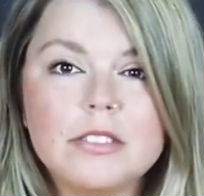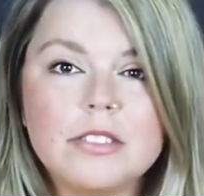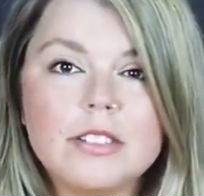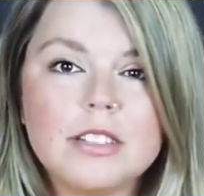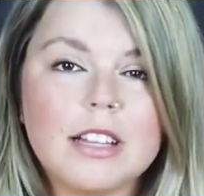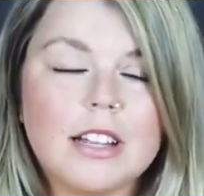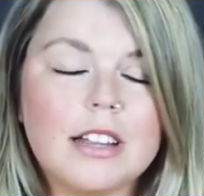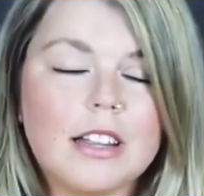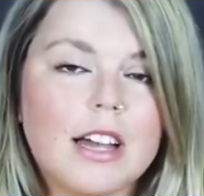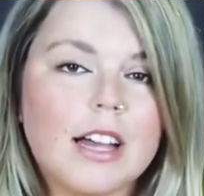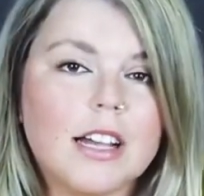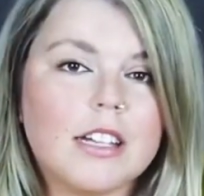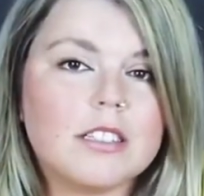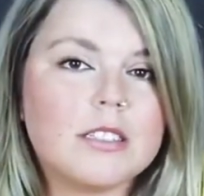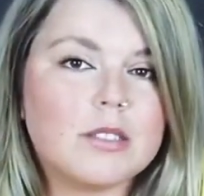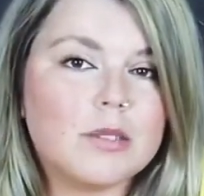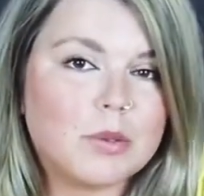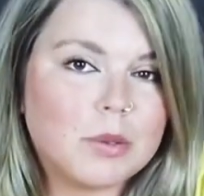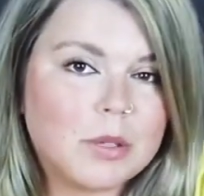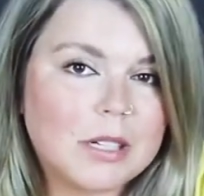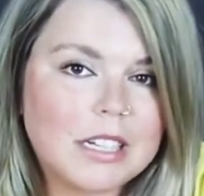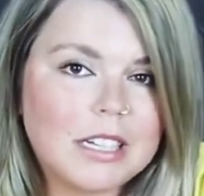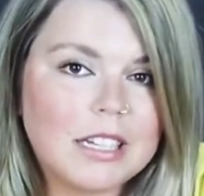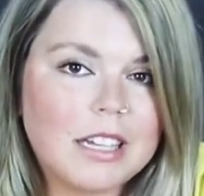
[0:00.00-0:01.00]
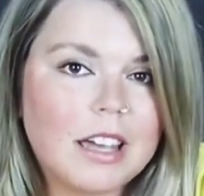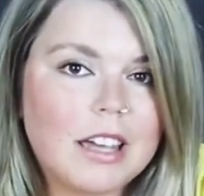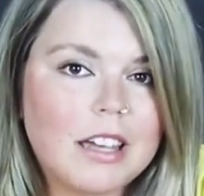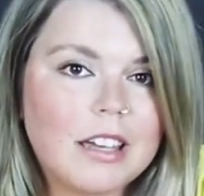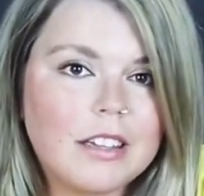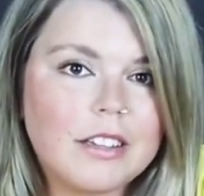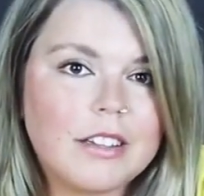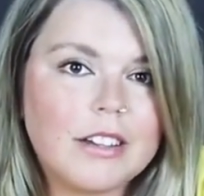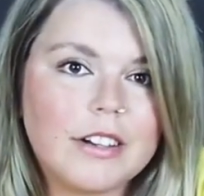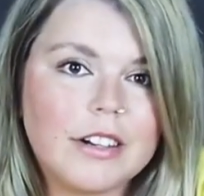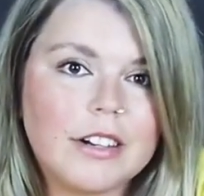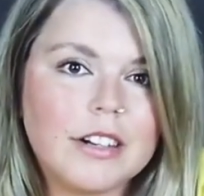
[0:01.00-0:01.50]
for the last 28
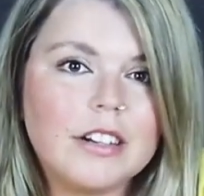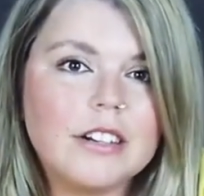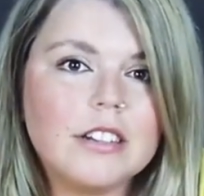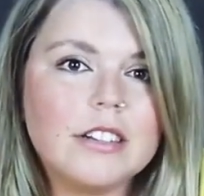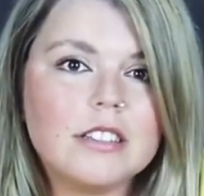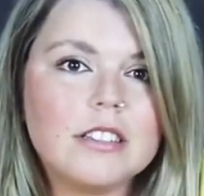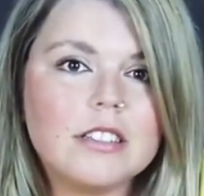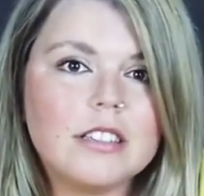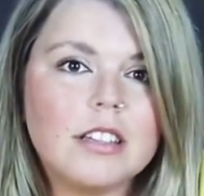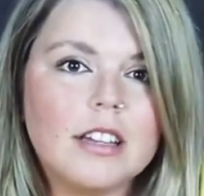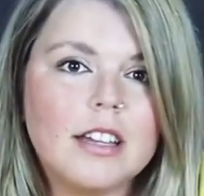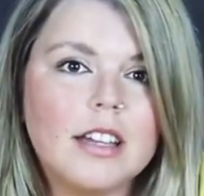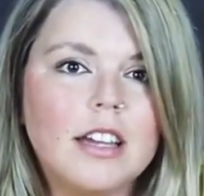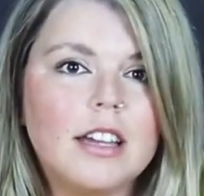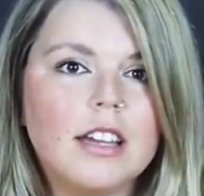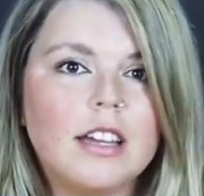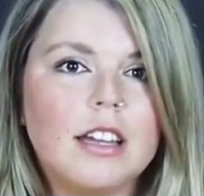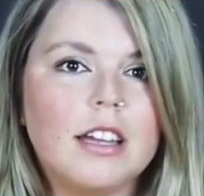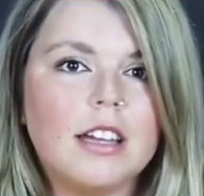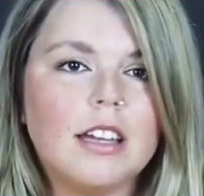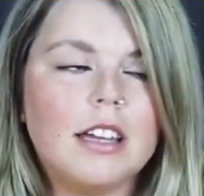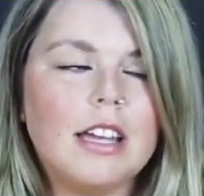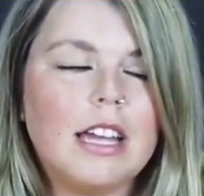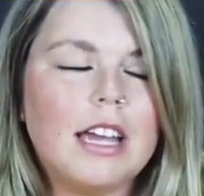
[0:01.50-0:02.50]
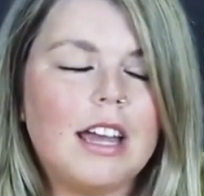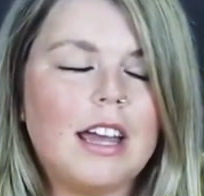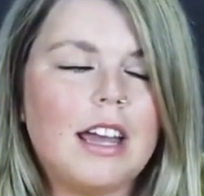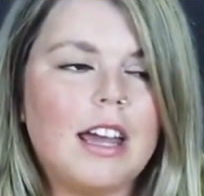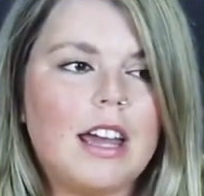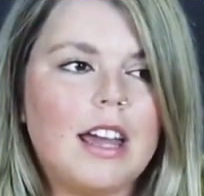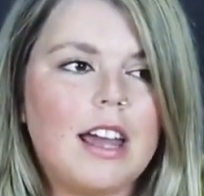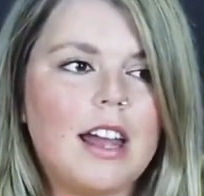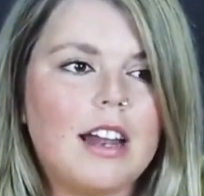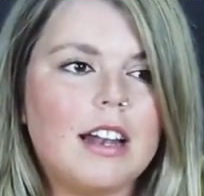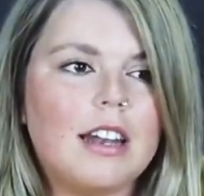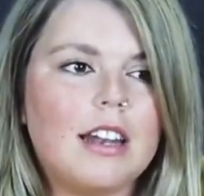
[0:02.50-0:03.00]
years.
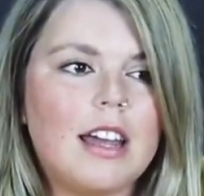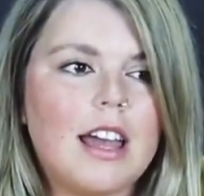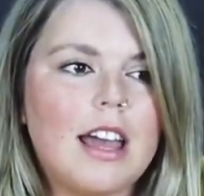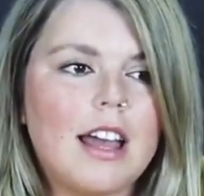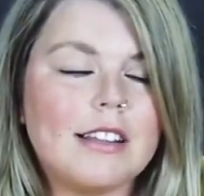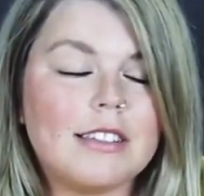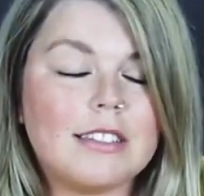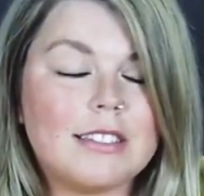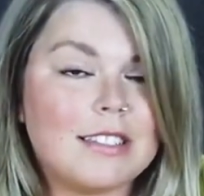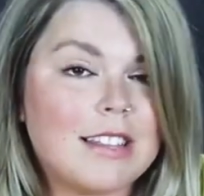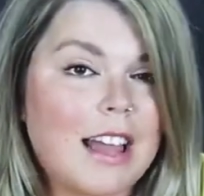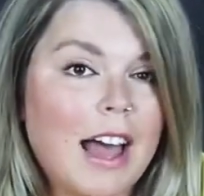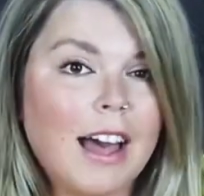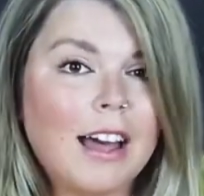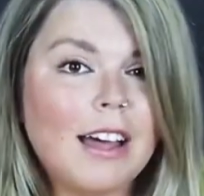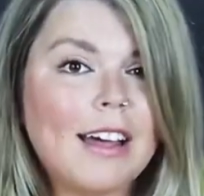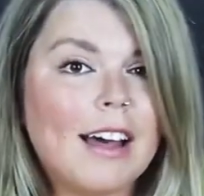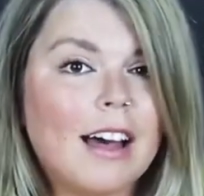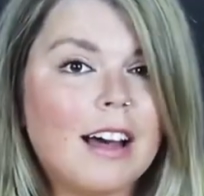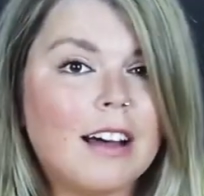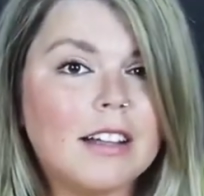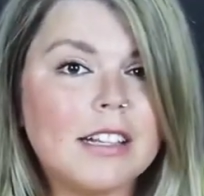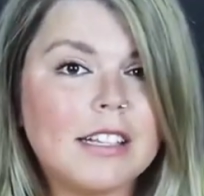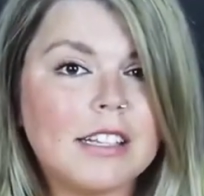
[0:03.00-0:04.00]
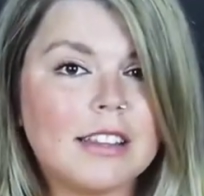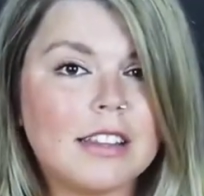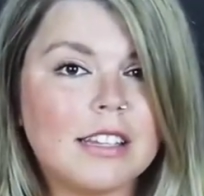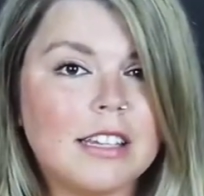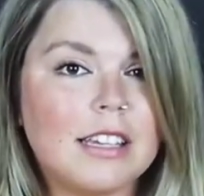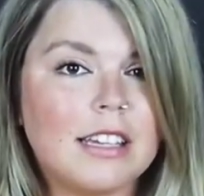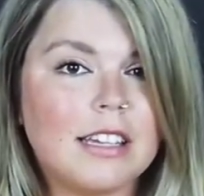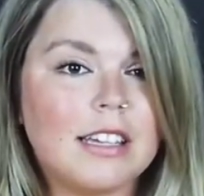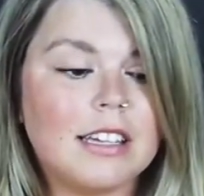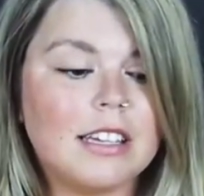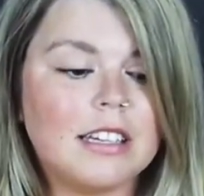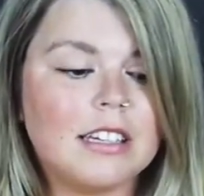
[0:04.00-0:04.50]
And it's not
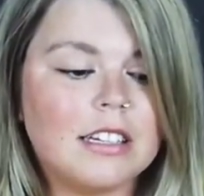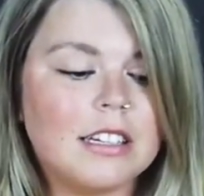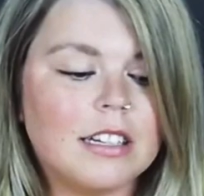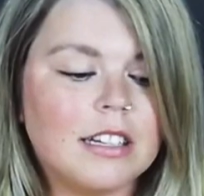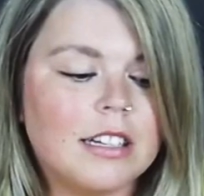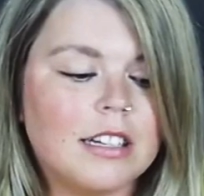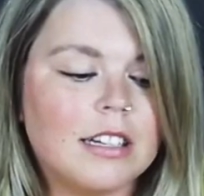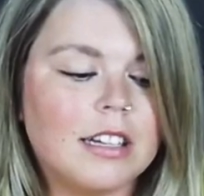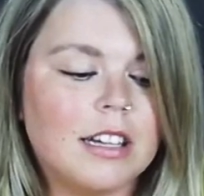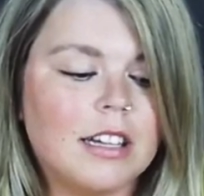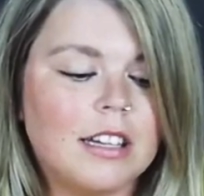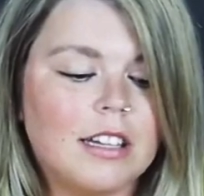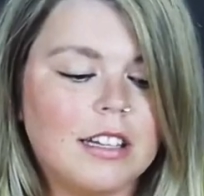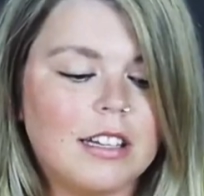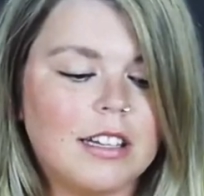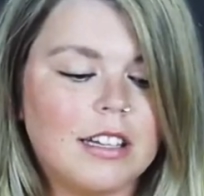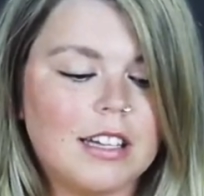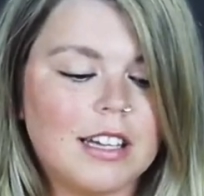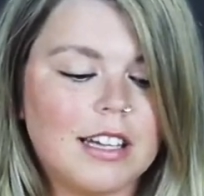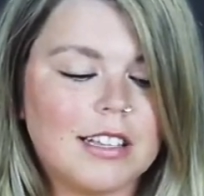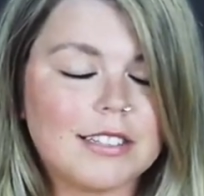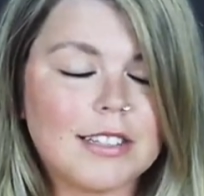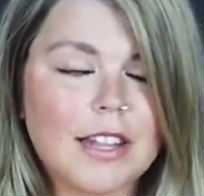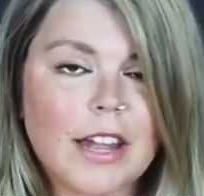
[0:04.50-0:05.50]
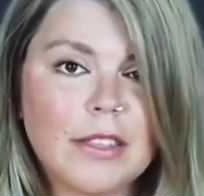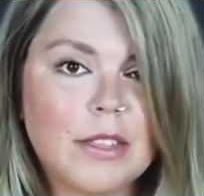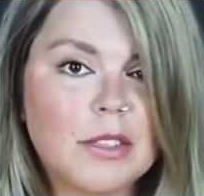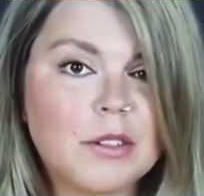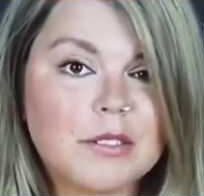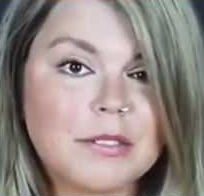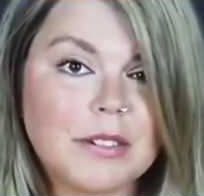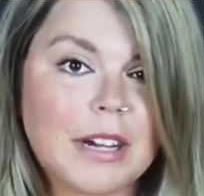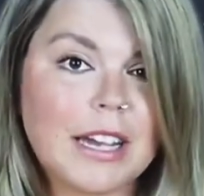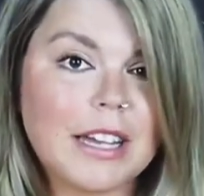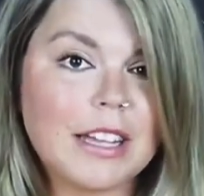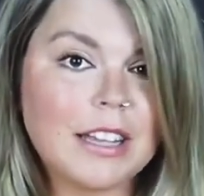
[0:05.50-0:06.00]
healthy. It's not the
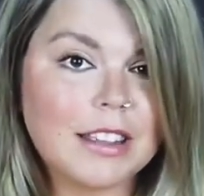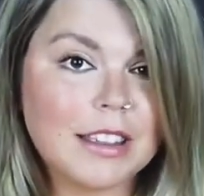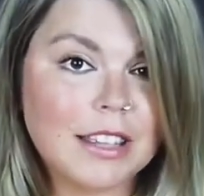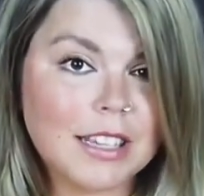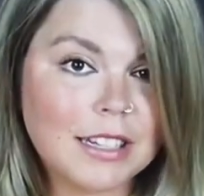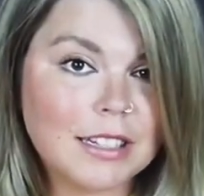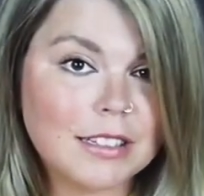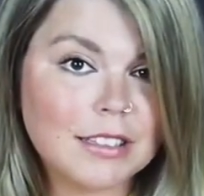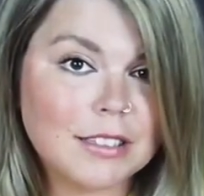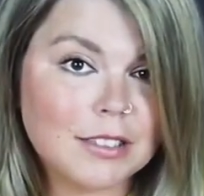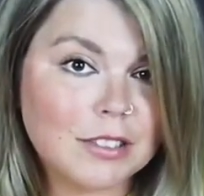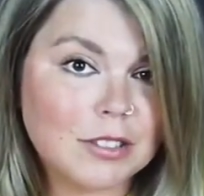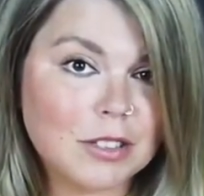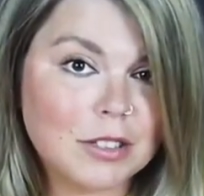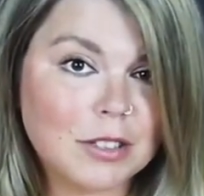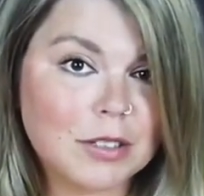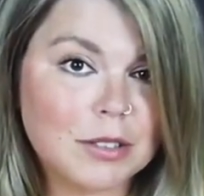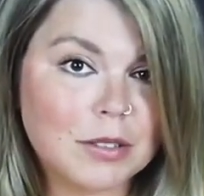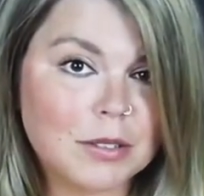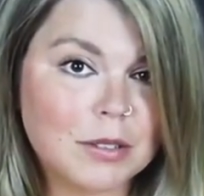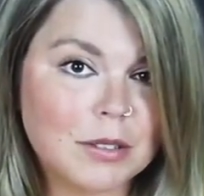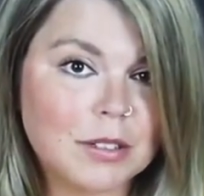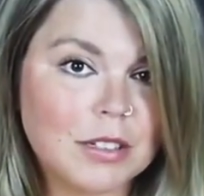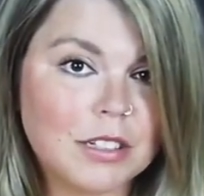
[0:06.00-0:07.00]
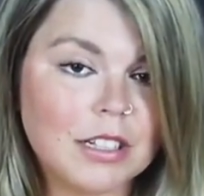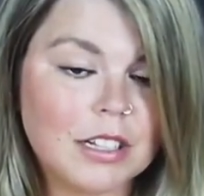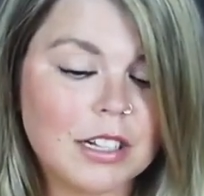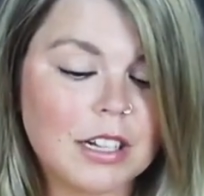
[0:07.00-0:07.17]
right thing to do.